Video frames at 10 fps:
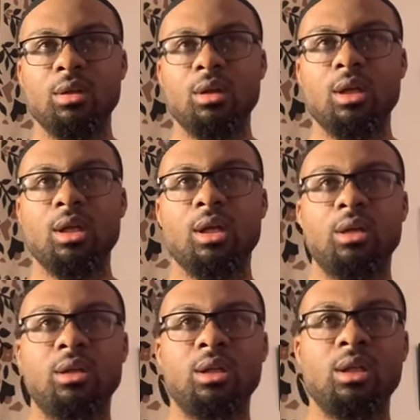
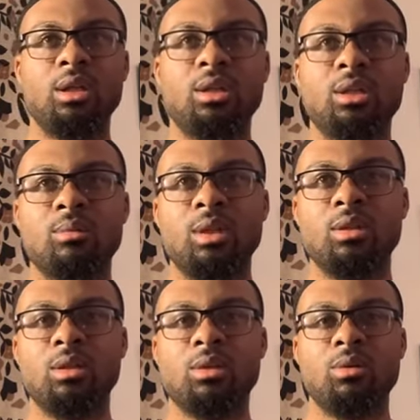And it's something,
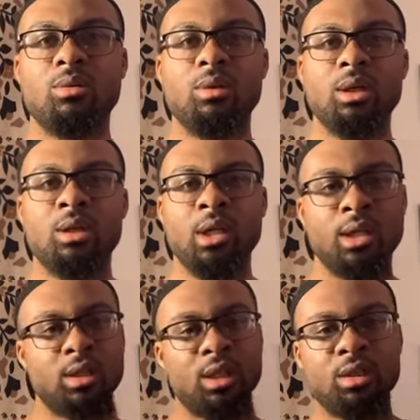so it kind
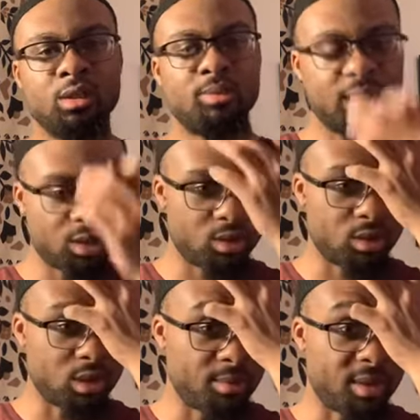of speaks to a
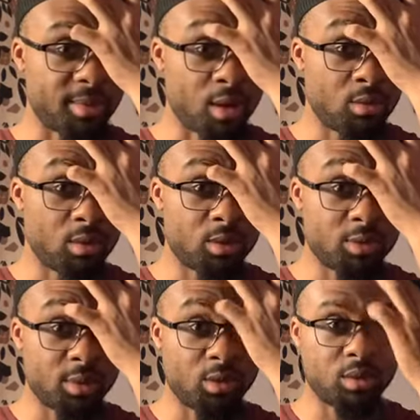little bit about what we
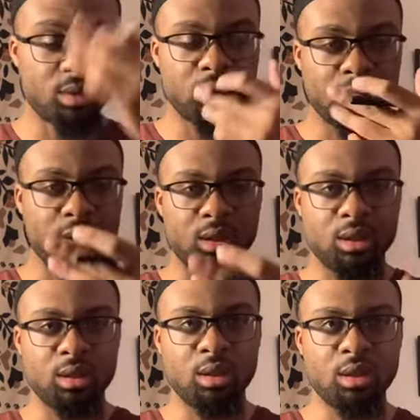spoke
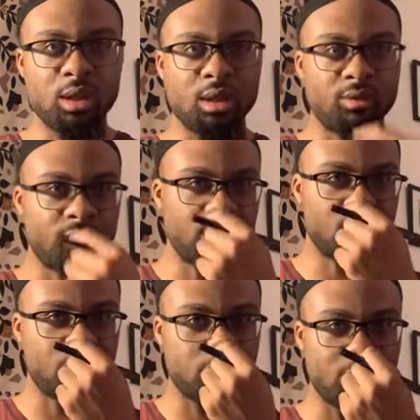in kind of
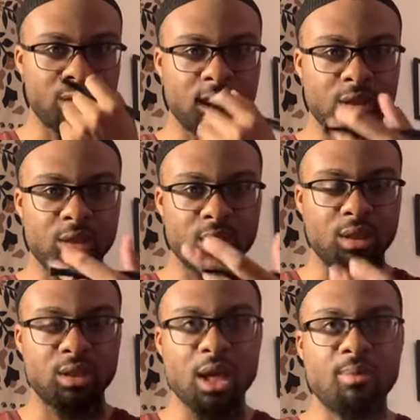introducing into this
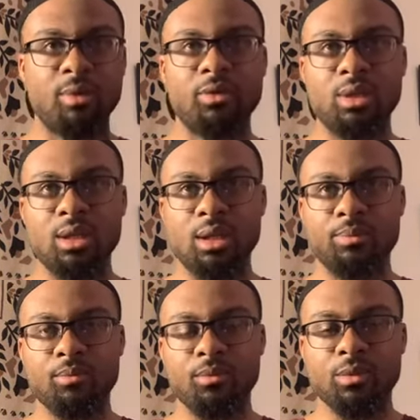topic for today,
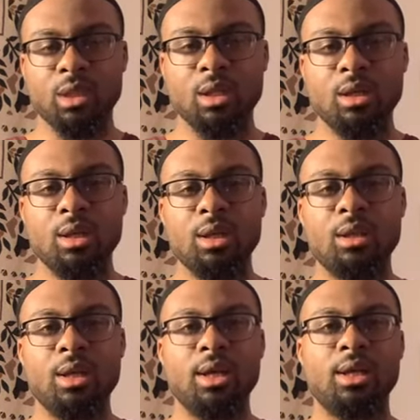
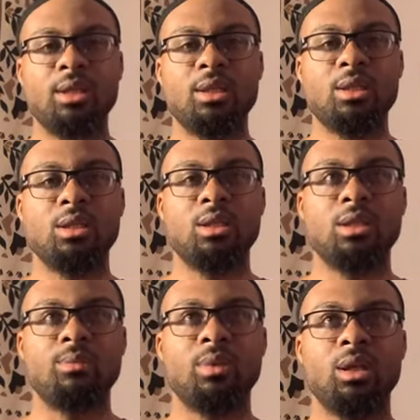that this is
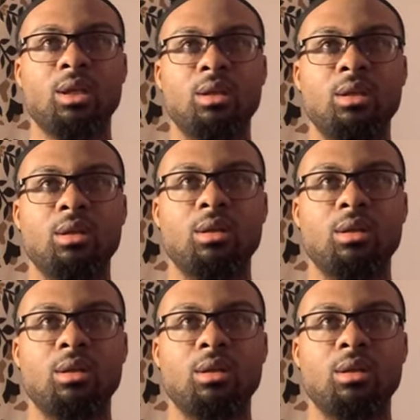something,